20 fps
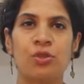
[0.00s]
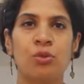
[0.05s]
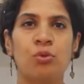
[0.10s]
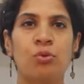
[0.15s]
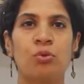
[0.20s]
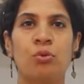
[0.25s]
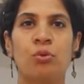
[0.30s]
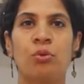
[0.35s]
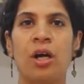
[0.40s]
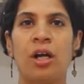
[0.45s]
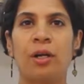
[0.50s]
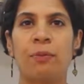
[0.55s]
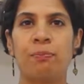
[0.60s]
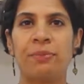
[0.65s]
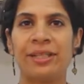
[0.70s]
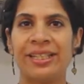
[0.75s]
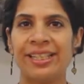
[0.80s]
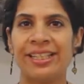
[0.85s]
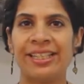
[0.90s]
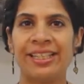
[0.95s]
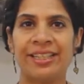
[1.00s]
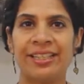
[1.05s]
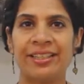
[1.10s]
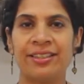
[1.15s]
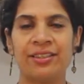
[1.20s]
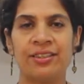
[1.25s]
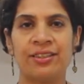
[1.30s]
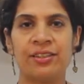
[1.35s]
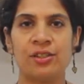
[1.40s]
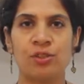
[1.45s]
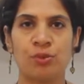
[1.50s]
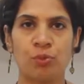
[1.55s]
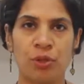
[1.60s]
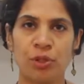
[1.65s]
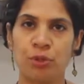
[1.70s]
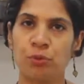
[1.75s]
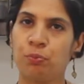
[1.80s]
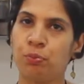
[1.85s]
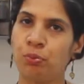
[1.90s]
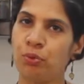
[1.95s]
who are picky eaters,
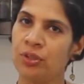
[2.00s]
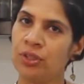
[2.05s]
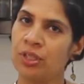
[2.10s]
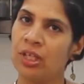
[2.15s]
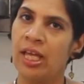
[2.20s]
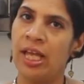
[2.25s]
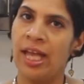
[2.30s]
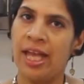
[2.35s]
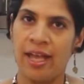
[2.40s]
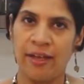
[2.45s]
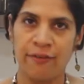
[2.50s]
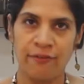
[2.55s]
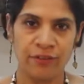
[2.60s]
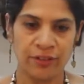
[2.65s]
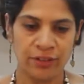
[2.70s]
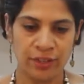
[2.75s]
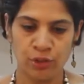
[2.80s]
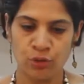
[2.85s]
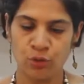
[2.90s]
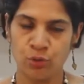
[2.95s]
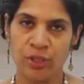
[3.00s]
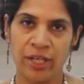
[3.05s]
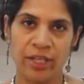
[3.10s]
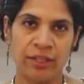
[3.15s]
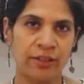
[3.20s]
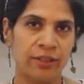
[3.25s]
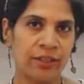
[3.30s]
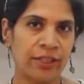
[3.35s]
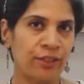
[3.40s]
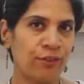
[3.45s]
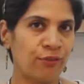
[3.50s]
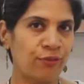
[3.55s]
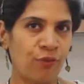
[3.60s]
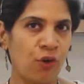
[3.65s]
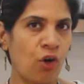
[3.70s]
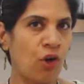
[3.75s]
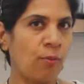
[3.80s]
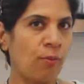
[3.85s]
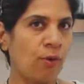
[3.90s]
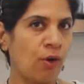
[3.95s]
when you put everything together in a
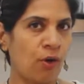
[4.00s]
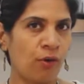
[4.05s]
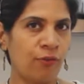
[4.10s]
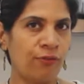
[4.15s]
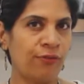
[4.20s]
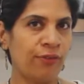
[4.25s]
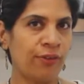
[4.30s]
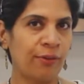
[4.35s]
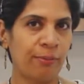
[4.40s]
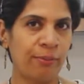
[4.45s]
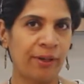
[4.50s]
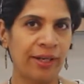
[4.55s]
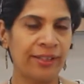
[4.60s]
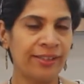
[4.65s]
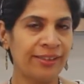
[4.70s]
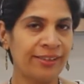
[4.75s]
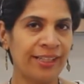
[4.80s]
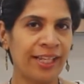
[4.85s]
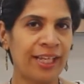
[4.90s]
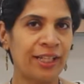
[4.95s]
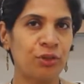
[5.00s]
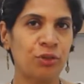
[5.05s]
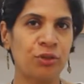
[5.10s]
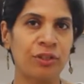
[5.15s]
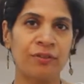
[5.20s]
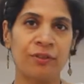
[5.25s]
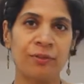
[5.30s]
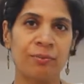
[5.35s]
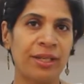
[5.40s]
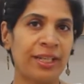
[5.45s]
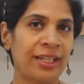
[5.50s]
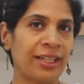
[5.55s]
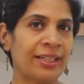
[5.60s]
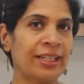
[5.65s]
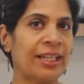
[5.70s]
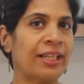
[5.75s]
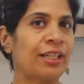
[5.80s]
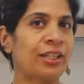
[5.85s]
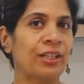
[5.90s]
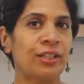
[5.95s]
form of a bun and you even make it
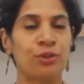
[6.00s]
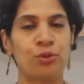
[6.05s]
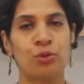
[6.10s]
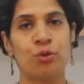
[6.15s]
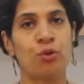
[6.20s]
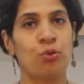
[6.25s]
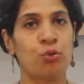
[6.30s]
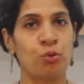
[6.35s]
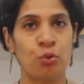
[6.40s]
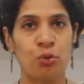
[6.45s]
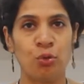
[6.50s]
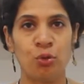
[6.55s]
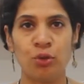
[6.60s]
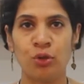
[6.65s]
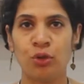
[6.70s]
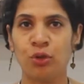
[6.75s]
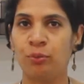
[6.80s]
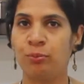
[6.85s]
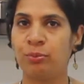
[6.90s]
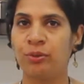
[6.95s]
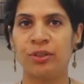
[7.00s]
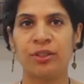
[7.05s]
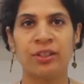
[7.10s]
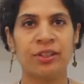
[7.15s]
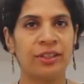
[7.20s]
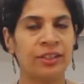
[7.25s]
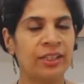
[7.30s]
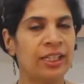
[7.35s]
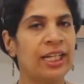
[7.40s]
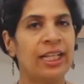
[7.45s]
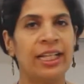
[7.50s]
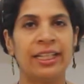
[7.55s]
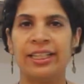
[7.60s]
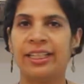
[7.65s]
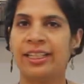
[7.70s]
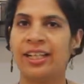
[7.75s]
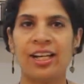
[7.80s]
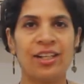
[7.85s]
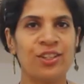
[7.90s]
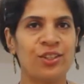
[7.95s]
like into a roll or a burger,
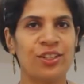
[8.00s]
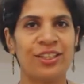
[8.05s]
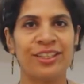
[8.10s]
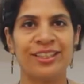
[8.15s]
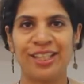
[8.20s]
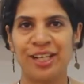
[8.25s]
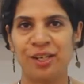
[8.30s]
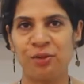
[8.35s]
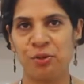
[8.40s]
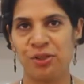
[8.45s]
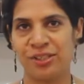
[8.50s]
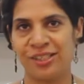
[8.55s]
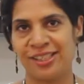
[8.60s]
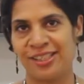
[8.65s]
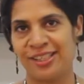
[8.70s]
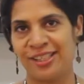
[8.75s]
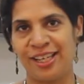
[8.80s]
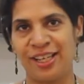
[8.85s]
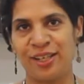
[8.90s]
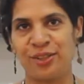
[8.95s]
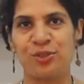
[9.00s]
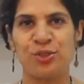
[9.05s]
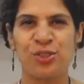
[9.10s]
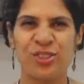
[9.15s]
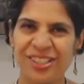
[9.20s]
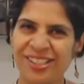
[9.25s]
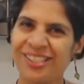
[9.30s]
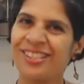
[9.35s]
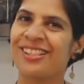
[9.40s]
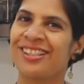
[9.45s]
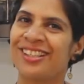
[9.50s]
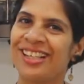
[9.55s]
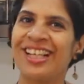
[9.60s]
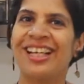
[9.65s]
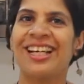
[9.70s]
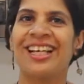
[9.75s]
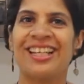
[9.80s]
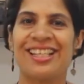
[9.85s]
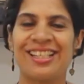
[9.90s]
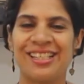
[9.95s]
they can't really tell what's inside. So just
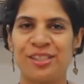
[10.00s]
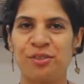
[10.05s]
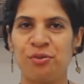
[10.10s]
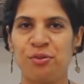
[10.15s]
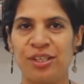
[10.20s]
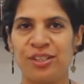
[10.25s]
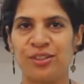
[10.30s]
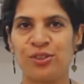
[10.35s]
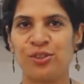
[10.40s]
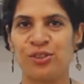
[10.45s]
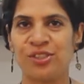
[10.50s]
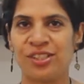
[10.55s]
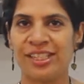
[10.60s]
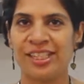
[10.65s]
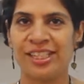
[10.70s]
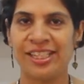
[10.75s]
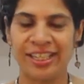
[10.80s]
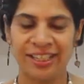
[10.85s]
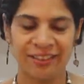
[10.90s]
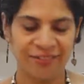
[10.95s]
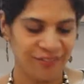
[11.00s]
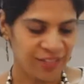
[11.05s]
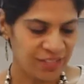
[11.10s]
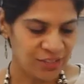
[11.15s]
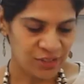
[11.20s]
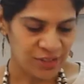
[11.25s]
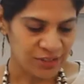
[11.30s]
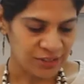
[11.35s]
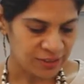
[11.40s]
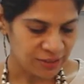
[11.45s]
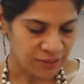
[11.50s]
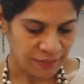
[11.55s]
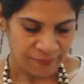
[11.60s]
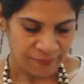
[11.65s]
easy ways to sneak in veggies.